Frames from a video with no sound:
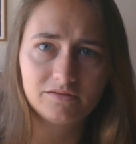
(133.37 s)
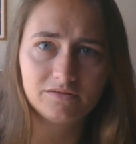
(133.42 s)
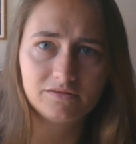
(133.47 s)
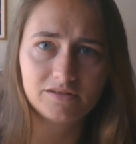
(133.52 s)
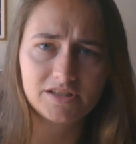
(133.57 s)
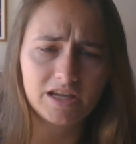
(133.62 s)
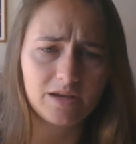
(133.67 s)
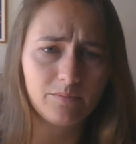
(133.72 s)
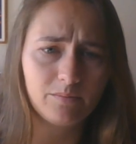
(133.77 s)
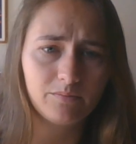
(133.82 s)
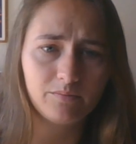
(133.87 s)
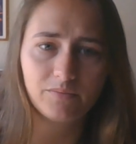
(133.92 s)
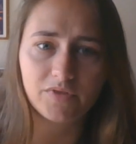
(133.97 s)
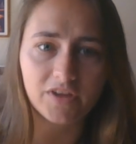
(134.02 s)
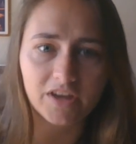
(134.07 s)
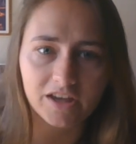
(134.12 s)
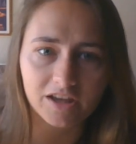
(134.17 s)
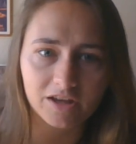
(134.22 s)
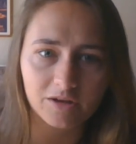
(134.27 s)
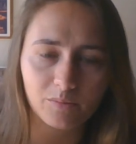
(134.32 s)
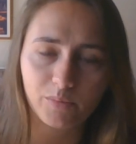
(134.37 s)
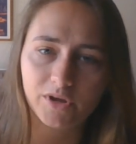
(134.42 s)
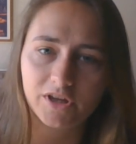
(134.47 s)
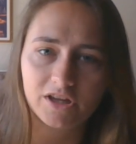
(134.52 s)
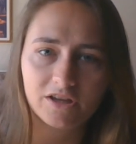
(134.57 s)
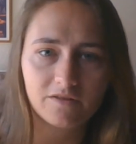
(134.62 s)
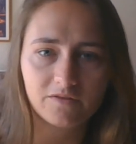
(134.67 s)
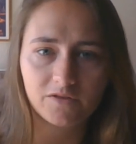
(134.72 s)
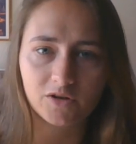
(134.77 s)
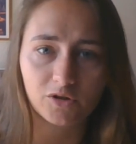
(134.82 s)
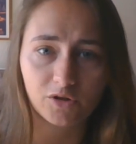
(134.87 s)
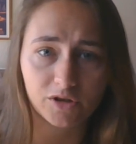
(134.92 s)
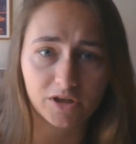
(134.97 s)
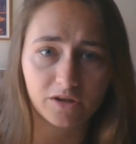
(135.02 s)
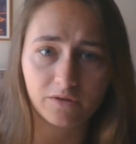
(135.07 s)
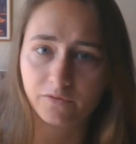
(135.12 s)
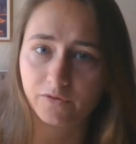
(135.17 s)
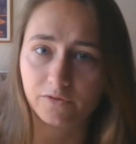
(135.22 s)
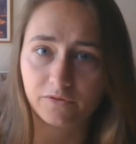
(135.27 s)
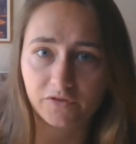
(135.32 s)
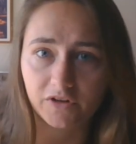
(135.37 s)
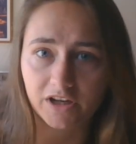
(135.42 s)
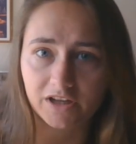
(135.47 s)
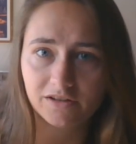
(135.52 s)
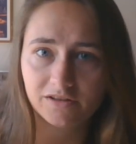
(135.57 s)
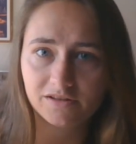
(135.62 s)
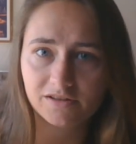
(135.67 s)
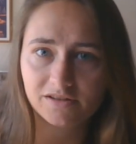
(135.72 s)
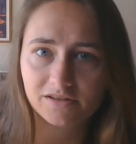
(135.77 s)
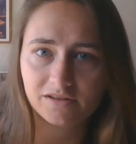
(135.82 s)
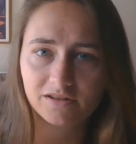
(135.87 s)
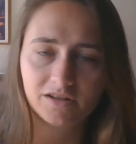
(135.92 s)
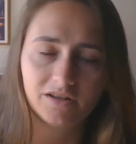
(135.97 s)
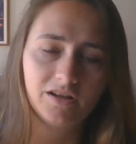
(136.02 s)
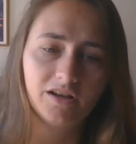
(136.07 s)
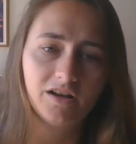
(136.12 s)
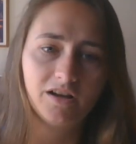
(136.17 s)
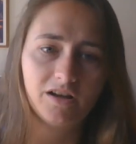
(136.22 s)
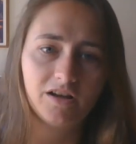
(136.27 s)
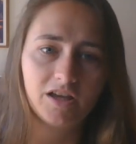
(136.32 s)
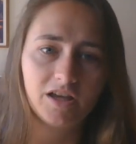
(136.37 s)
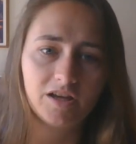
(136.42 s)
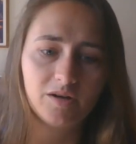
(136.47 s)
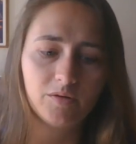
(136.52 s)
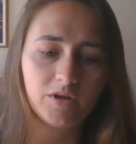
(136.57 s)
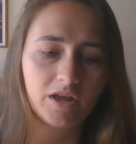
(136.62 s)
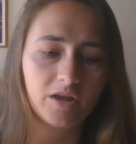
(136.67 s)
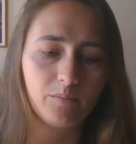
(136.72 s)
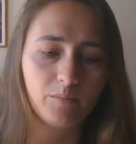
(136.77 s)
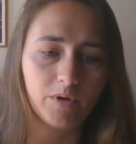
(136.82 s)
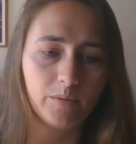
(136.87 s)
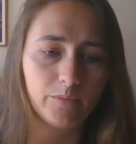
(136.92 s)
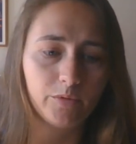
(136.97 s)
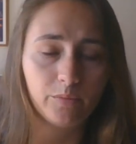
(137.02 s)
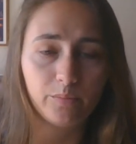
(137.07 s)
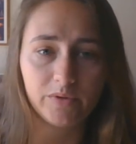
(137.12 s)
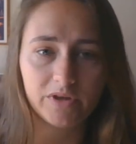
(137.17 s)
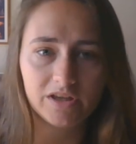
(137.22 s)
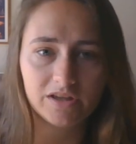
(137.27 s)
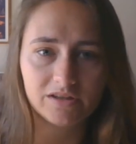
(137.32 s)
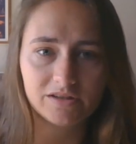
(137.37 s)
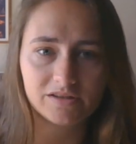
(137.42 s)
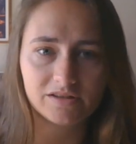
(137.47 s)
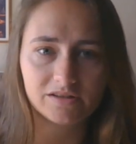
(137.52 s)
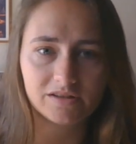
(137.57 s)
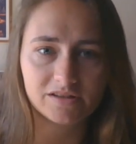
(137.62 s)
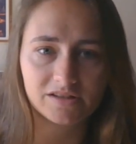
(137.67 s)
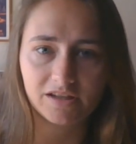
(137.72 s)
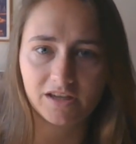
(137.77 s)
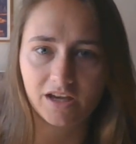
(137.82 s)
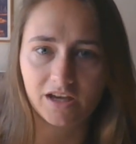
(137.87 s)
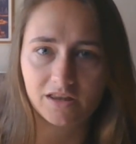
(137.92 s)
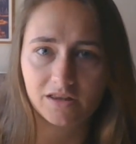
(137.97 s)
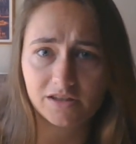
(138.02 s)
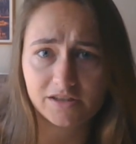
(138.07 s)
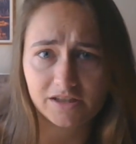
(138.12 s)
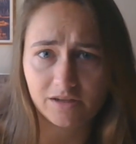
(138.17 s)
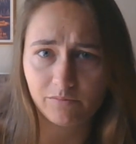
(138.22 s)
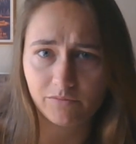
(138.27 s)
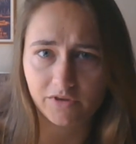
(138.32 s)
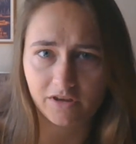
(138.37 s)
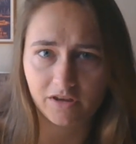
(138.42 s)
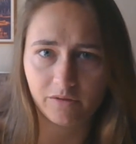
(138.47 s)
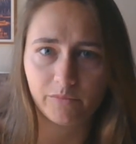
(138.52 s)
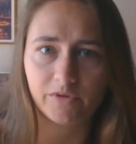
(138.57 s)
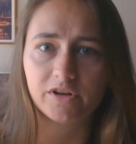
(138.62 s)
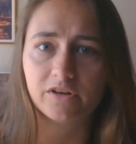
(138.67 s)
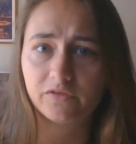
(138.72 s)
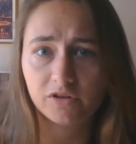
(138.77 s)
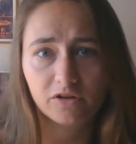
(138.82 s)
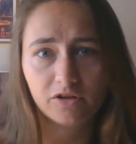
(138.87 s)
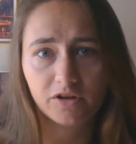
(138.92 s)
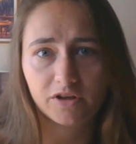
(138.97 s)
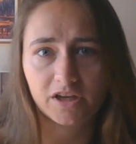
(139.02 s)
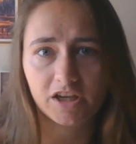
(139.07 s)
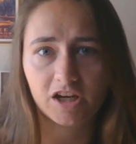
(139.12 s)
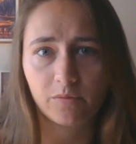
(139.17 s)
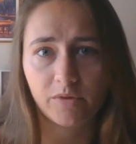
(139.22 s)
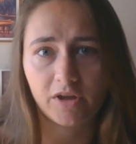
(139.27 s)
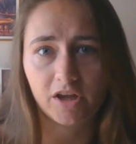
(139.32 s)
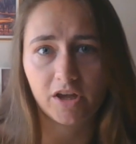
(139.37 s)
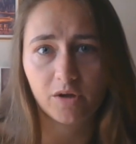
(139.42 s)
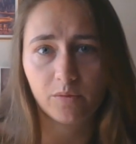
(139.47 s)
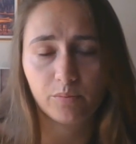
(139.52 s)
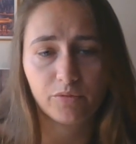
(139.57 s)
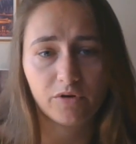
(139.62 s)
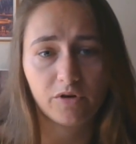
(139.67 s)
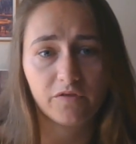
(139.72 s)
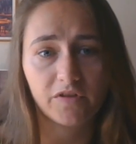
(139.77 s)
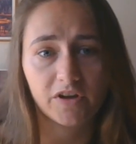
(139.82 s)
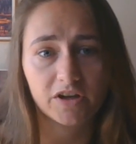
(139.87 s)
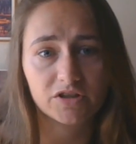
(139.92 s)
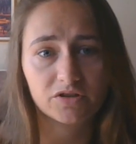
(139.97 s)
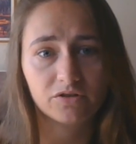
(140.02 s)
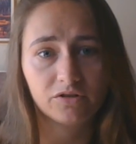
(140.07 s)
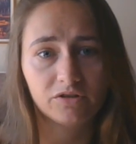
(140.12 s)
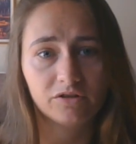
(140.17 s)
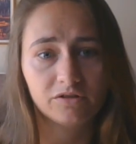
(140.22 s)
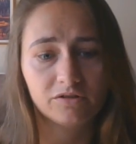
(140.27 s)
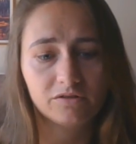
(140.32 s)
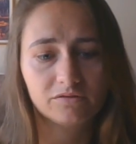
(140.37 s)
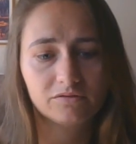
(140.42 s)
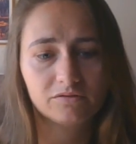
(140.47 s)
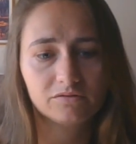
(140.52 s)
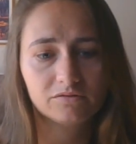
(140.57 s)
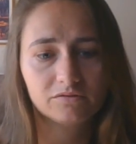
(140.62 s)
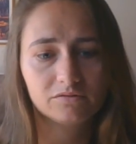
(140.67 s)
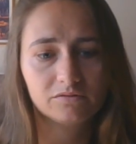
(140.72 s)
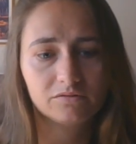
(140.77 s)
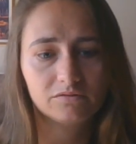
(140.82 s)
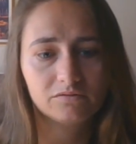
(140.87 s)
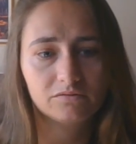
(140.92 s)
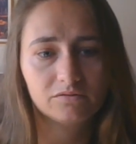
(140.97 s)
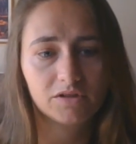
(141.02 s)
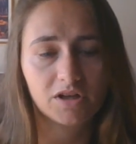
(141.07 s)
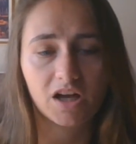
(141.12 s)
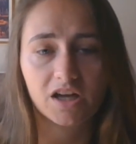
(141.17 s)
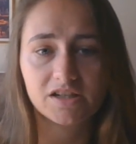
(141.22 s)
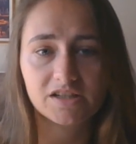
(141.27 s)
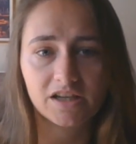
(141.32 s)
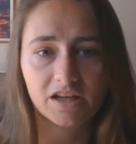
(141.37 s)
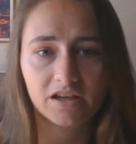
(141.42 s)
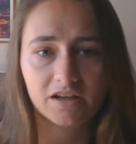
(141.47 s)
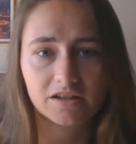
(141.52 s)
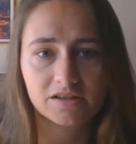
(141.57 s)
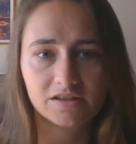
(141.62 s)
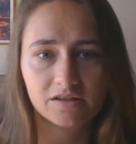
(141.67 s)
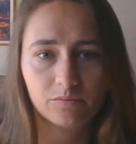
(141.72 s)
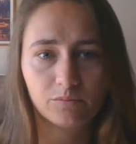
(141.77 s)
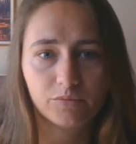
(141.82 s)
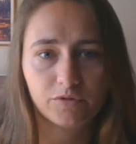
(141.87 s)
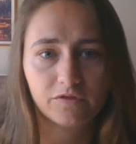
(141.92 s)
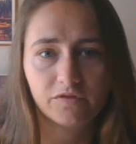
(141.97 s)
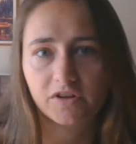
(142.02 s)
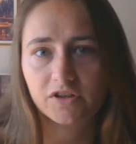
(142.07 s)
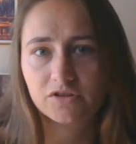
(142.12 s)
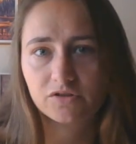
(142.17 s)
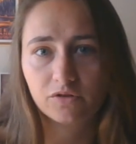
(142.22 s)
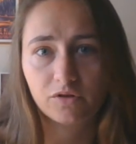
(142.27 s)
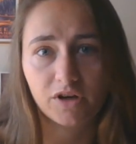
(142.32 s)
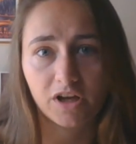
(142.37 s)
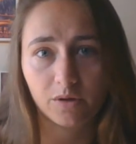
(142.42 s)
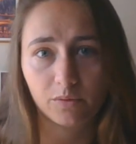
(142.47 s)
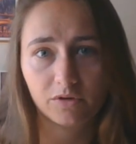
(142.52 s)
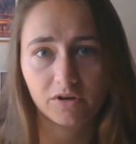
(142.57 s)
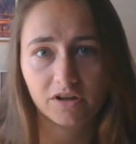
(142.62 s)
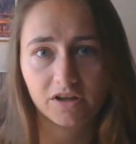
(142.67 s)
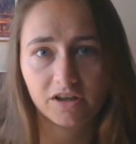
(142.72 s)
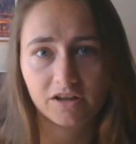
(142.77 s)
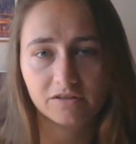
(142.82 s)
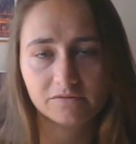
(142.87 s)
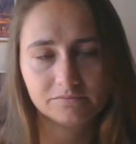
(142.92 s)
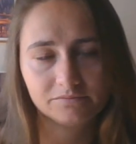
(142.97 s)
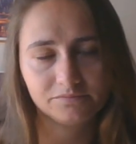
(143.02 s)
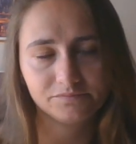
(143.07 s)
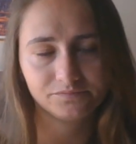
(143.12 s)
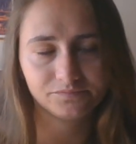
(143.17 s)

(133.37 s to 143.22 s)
same thing, but if you're looking for friends. And then Bumble Biz is again the same thing, but if you're looking to make professional contacts and professional networking.